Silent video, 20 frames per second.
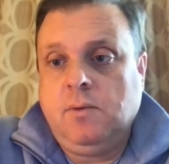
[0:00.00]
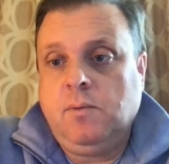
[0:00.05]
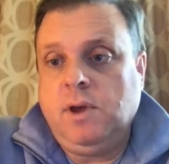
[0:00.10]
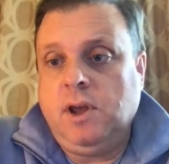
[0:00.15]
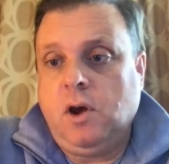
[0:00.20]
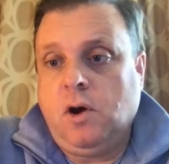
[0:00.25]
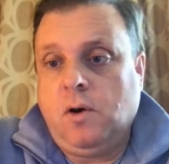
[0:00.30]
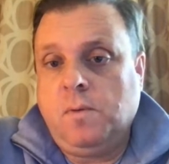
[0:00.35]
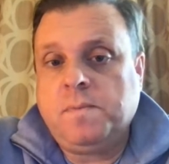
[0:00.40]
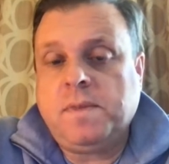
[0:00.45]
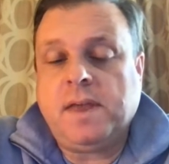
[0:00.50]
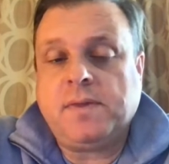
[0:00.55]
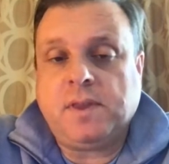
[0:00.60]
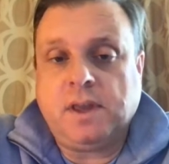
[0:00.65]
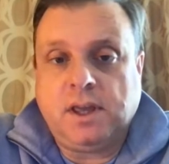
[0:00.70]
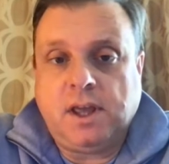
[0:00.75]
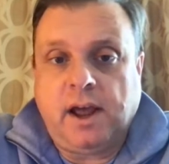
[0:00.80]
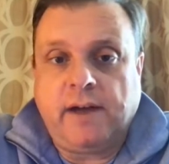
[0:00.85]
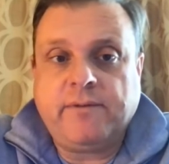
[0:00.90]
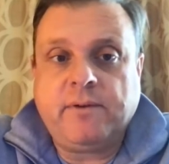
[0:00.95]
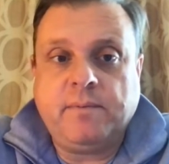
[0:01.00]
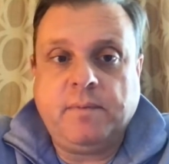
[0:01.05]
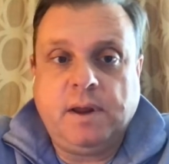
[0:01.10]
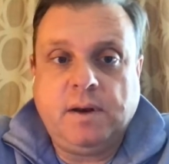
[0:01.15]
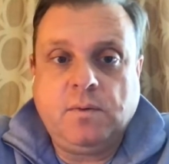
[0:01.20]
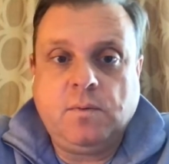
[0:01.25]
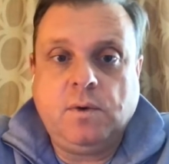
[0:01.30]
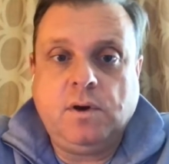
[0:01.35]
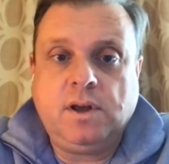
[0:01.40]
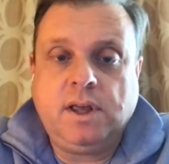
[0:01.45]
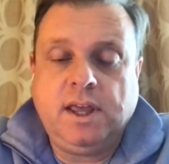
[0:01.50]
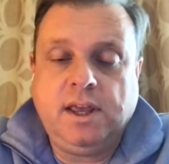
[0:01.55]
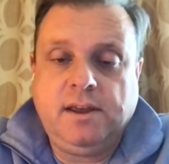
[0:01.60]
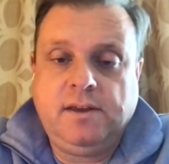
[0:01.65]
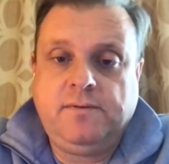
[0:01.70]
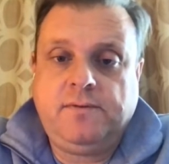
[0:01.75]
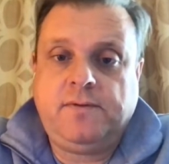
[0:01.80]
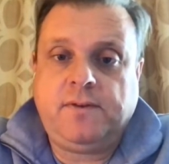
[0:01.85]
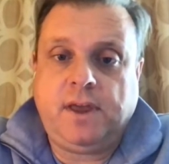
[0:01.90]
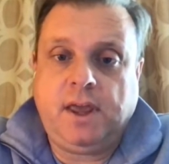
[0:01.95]
We hope that the government will
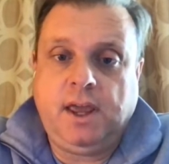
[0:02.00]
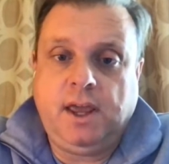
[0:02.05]
give